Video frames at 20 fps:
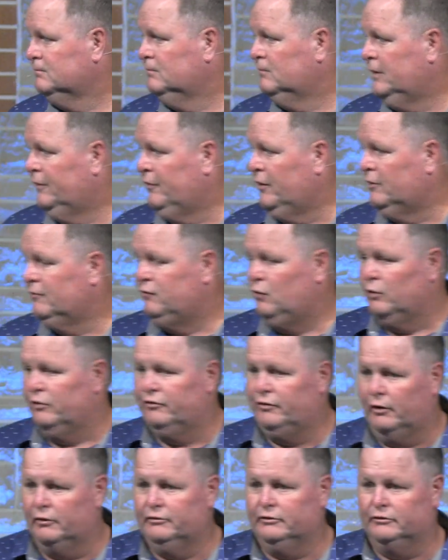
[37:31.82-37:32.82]
And therefore,
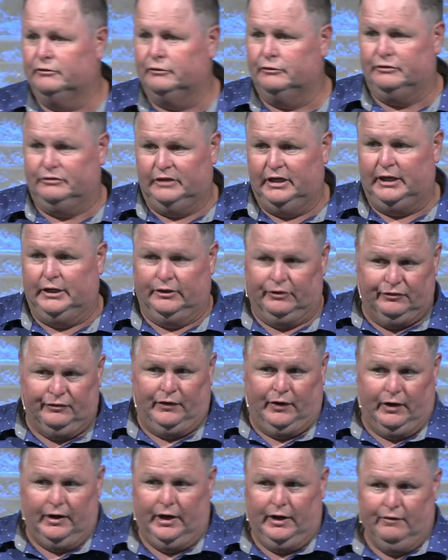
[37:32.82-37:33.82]
churches are seen as
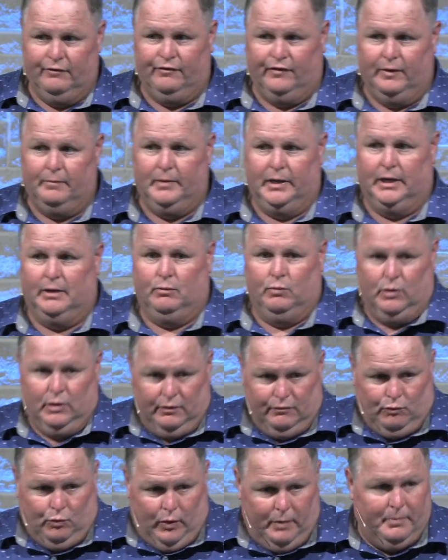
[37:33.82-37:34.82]
very effeminate. Well,
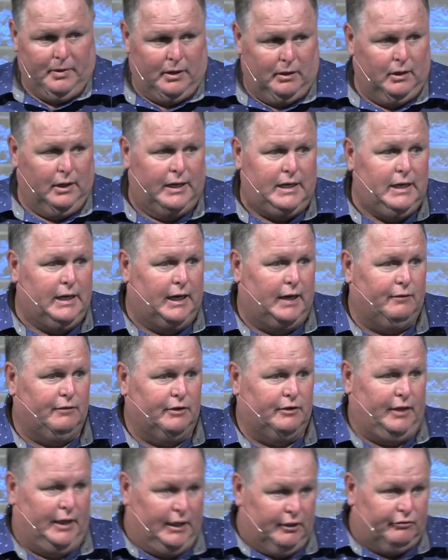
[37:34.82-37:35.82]
if women are leading
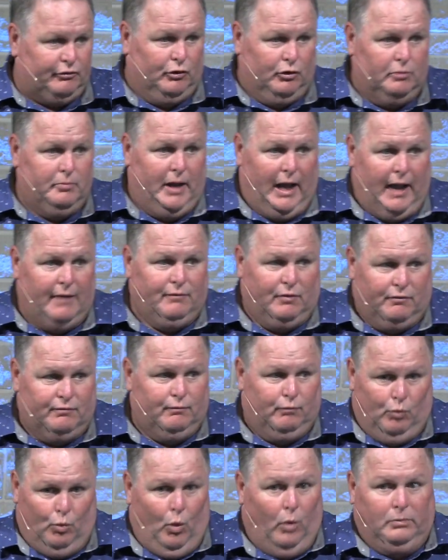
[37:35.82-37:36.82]
everything, it's going to have a
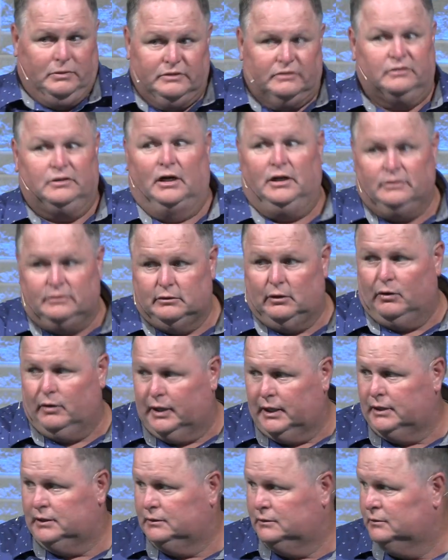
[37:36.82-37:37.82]
woman's touch on
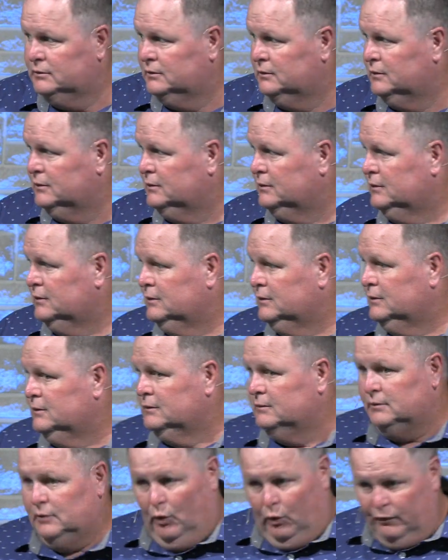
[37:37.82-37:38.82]
it.
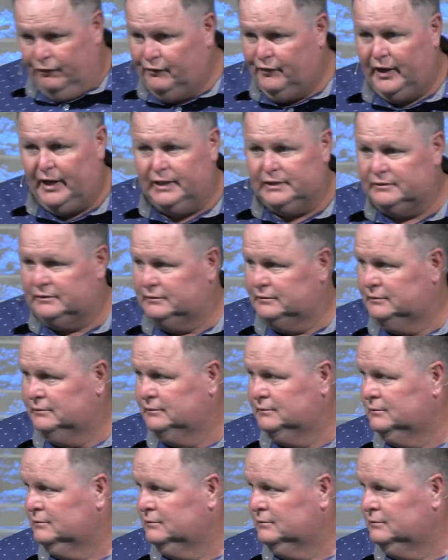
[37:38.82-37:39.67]
No offense.